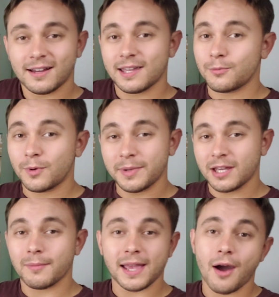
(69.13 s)
It will be
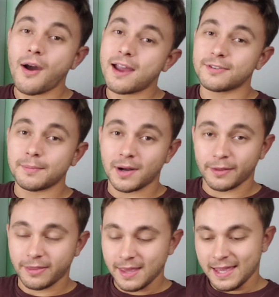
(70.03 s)
coming out every
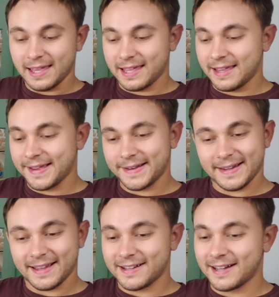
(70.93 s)
month, and
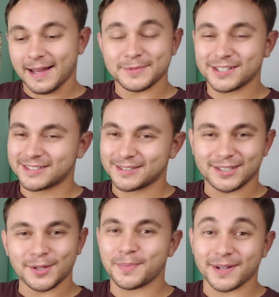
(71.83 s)
I'm just
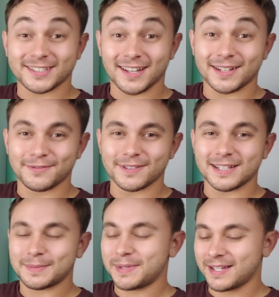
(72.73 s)
super excited for
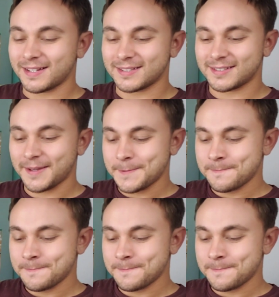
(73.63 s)
this because